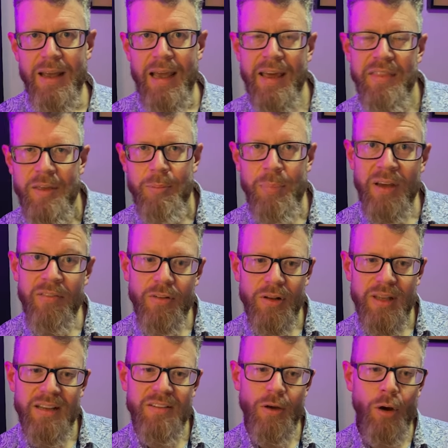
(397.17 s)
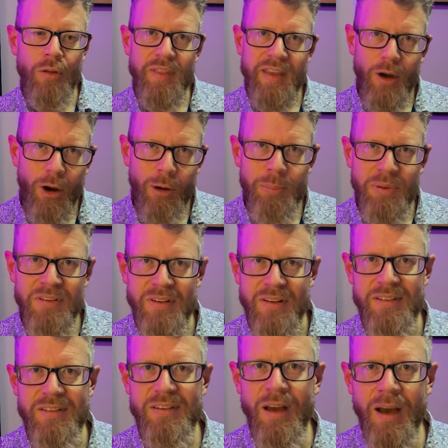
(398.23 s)
and the bevel is on the opposite
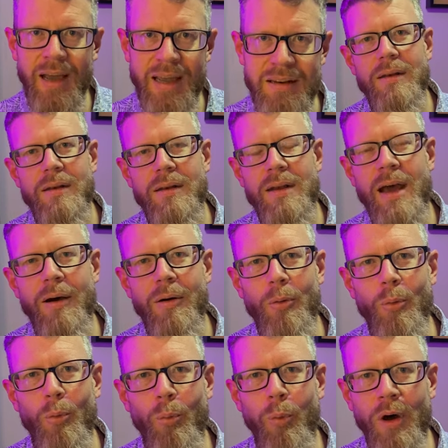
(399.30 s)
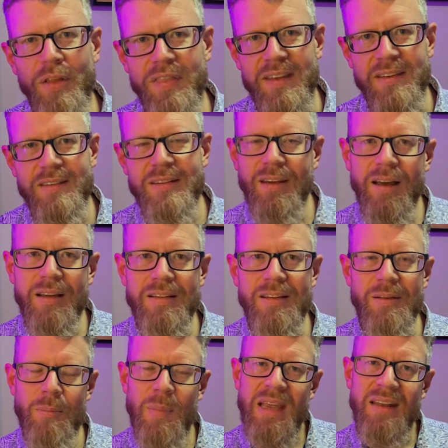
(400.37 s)
side. Now, what this does is
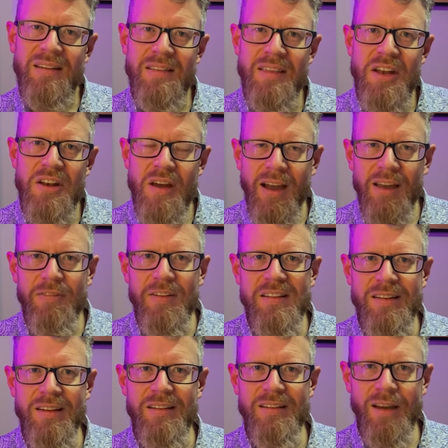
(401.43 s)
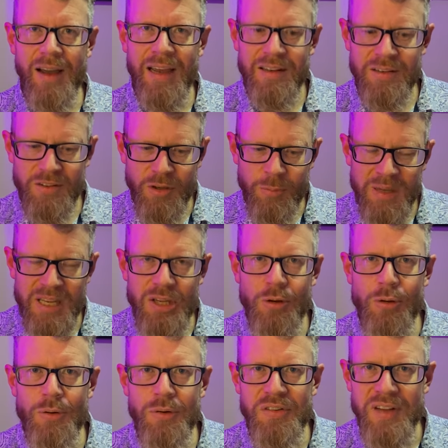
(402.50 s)
it means the knife is designed to be
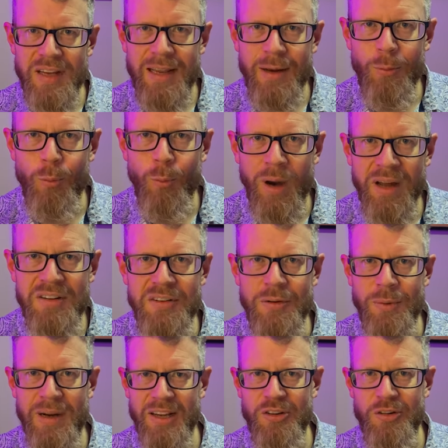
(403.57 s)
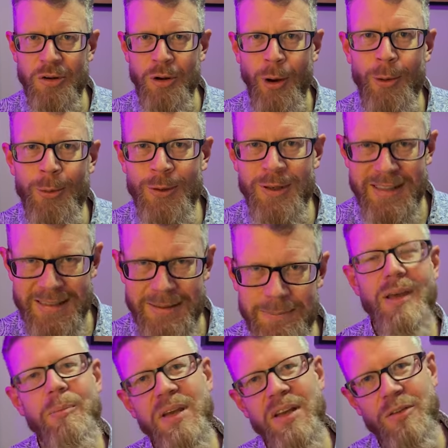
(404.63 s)
used in one direction only.
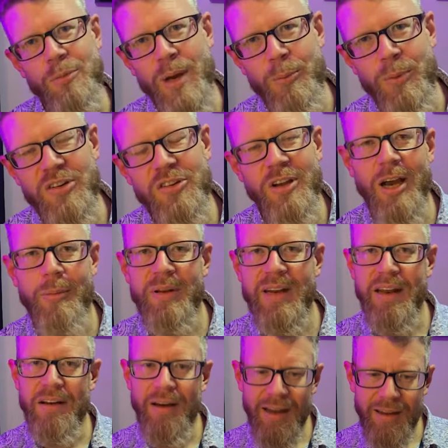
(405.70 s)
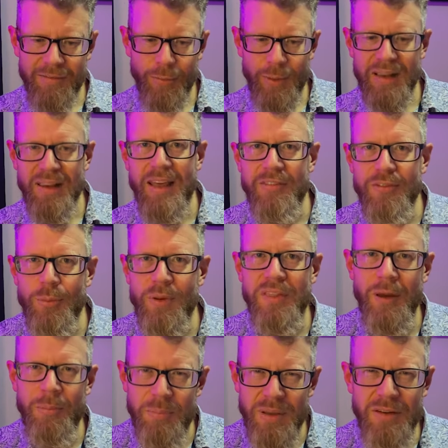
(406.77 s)
Because when we sharpen our knife, we're left with
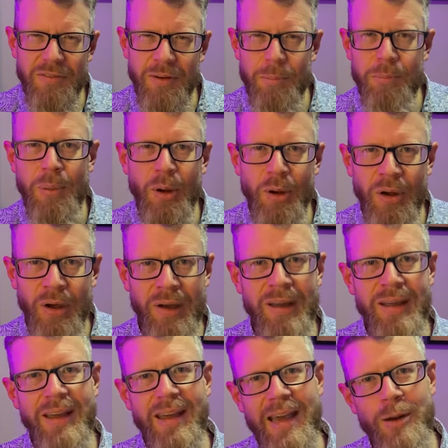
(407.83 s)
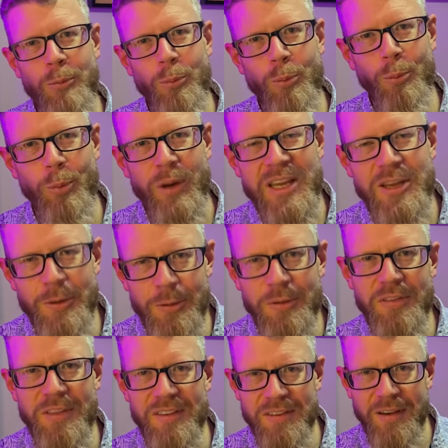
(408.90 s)
a bit of a burr, and we
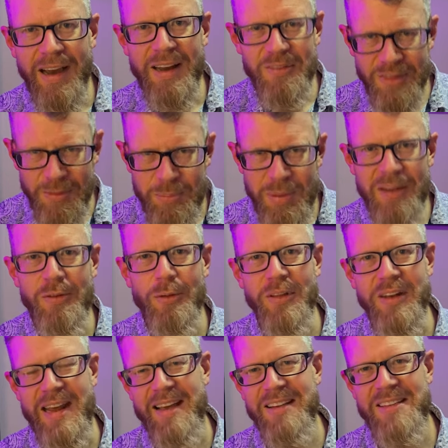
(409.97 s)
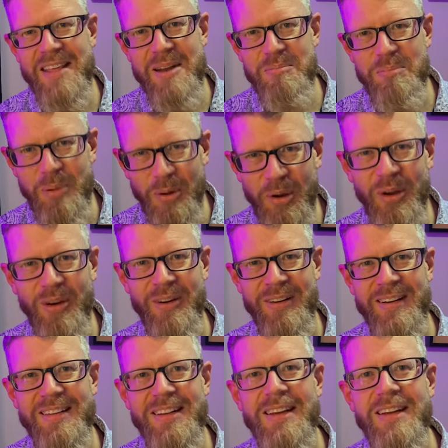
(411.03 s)
use the side of the bevel that has that burr on
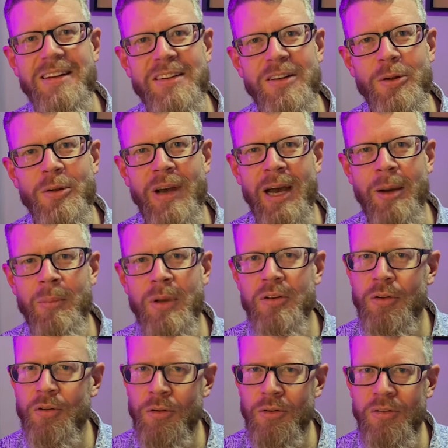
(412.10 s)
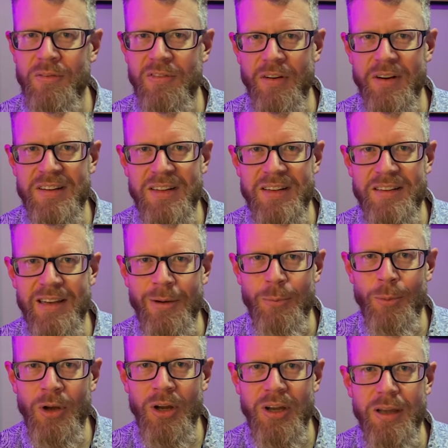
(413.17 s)
it to do some very detailed
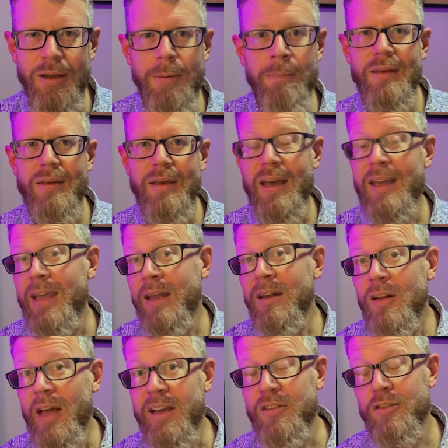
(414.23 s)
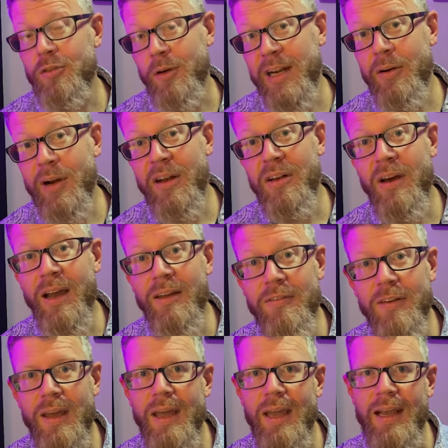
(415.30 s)
work. Again, like a straight ground
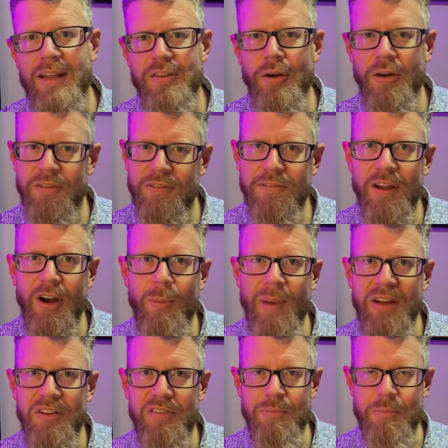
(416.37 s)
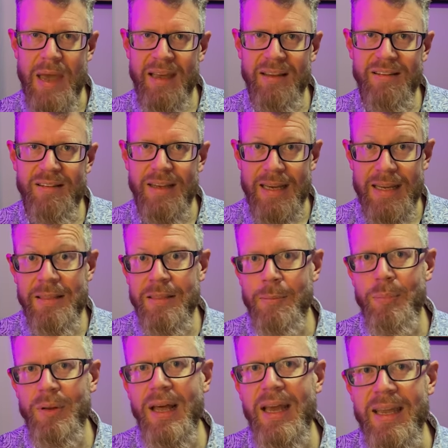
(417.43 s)
knife, it's got a fair amount of mass in the
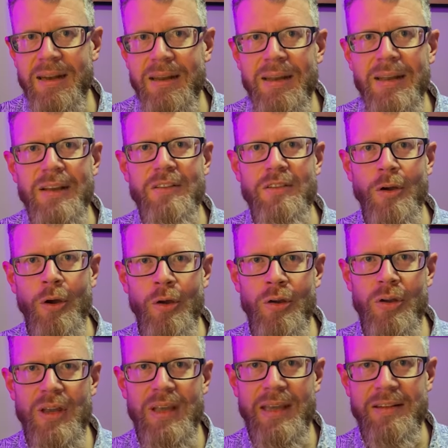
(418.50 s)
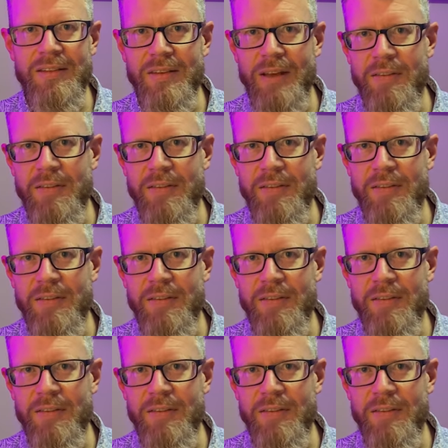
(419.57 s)
blade, so it's a